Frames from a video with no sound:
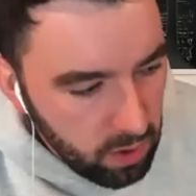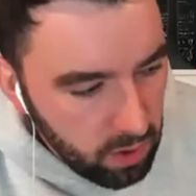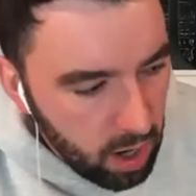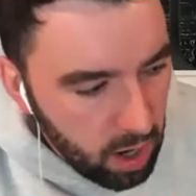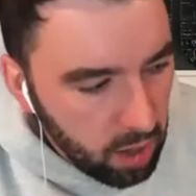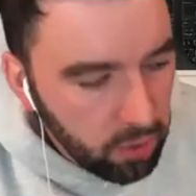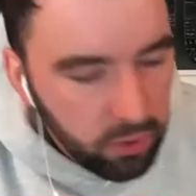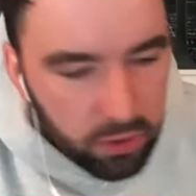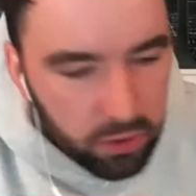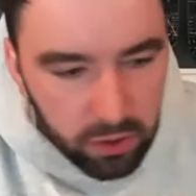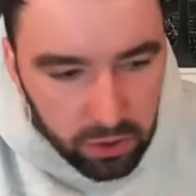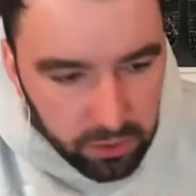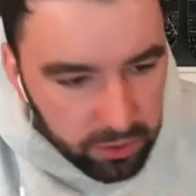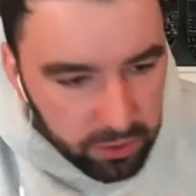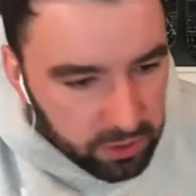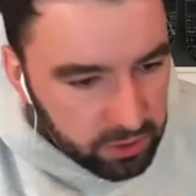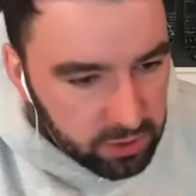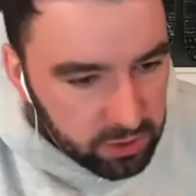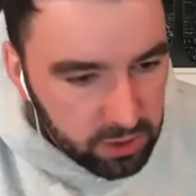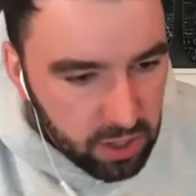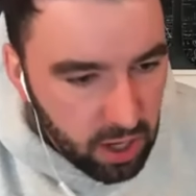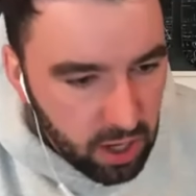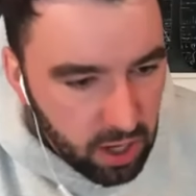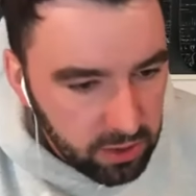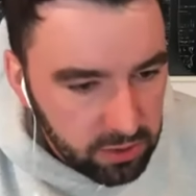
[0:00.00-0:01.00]
under
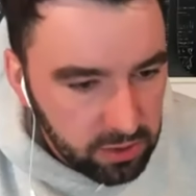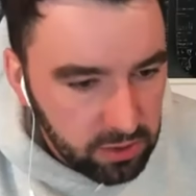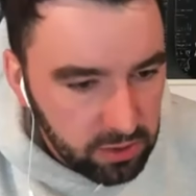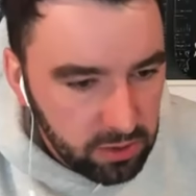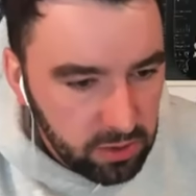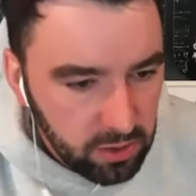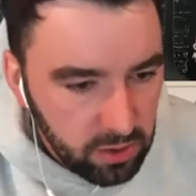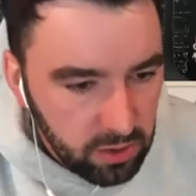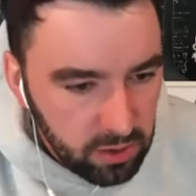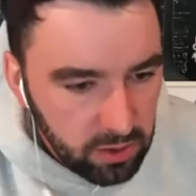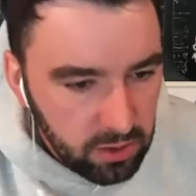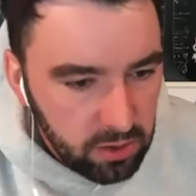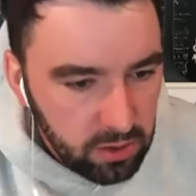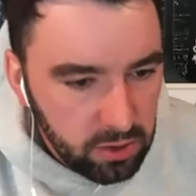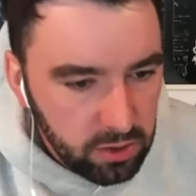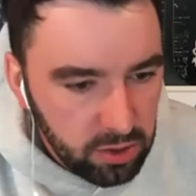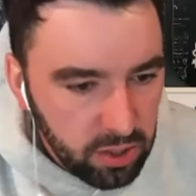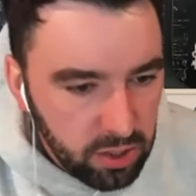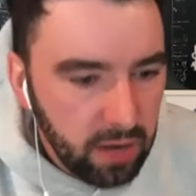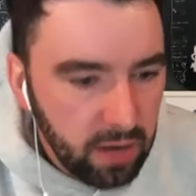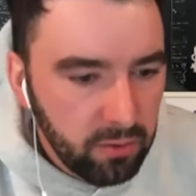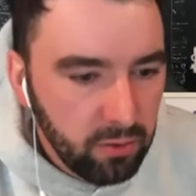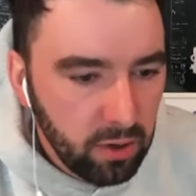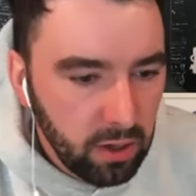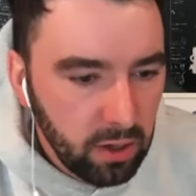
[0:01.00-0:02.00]
discussed
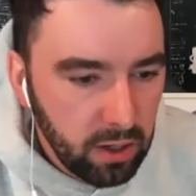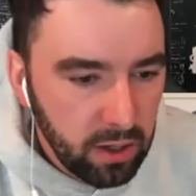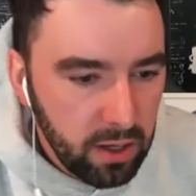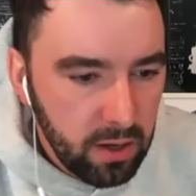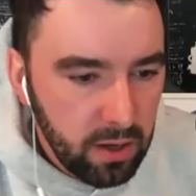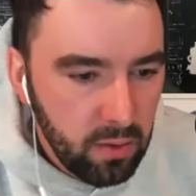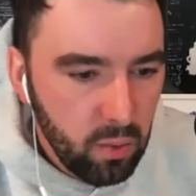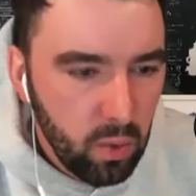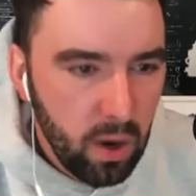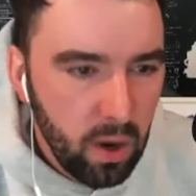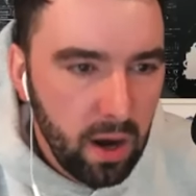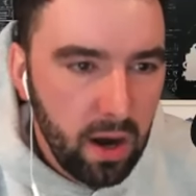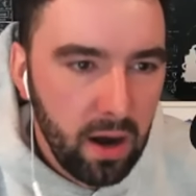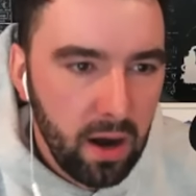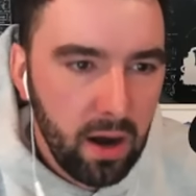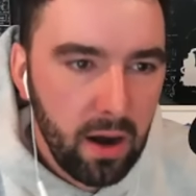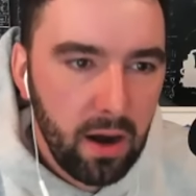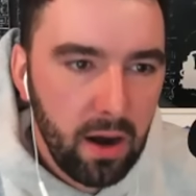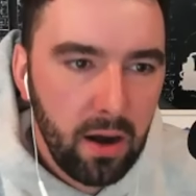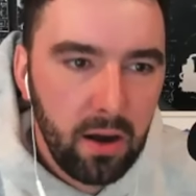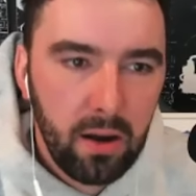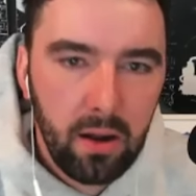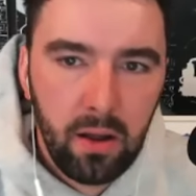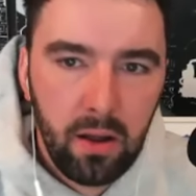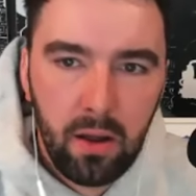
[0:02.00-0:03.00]
generally,
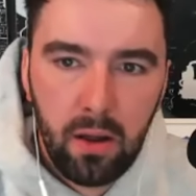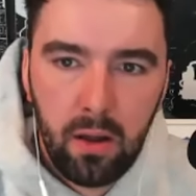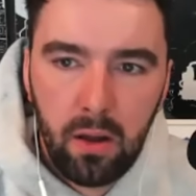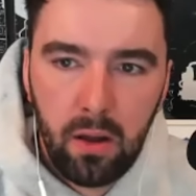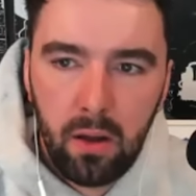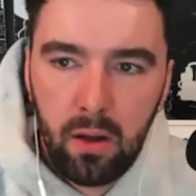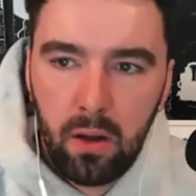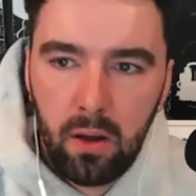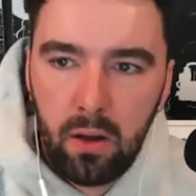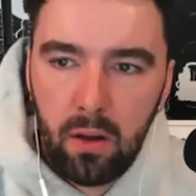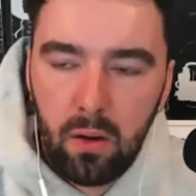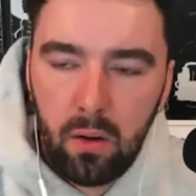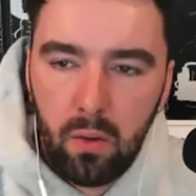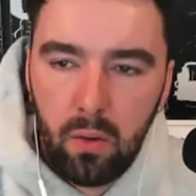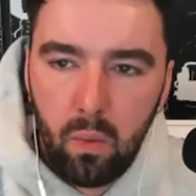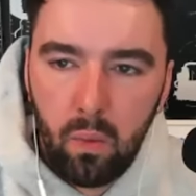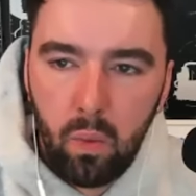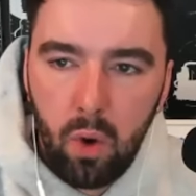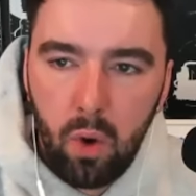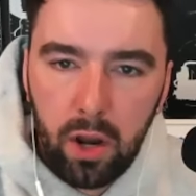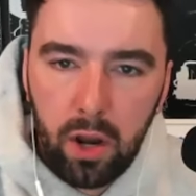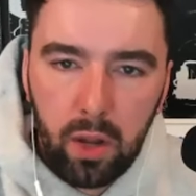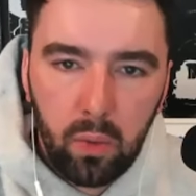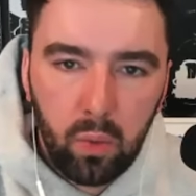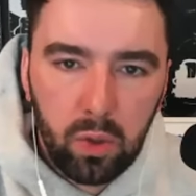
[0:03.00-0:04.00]
where
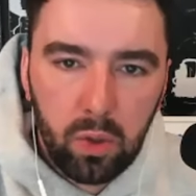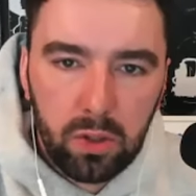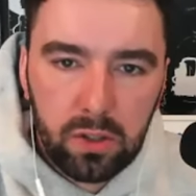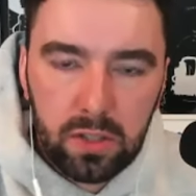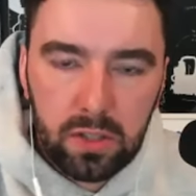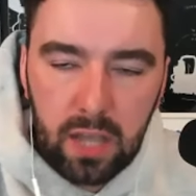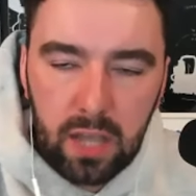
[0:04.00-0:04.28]
what it would